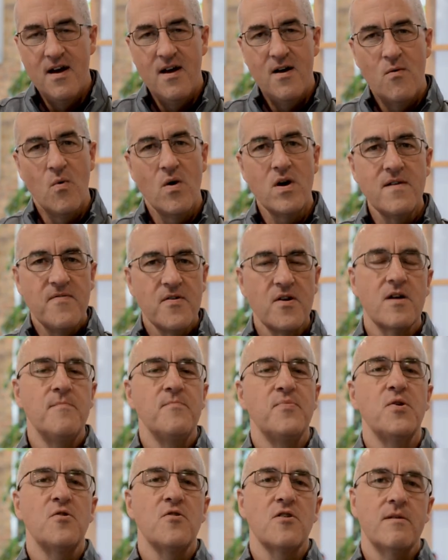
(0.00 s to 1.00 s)
What if a
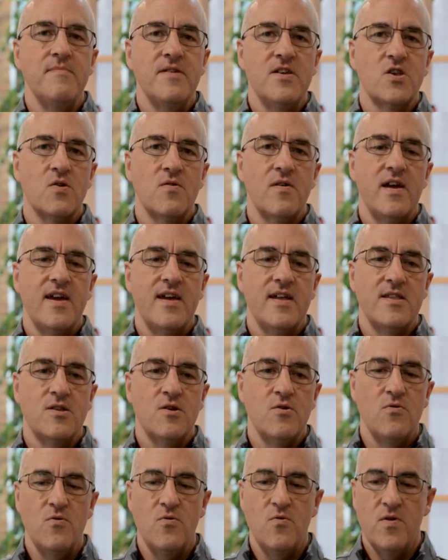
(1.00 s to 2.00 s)
computer could be trained
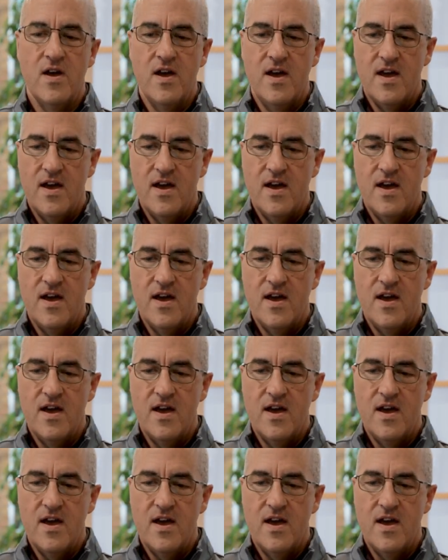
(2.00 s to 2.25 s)
to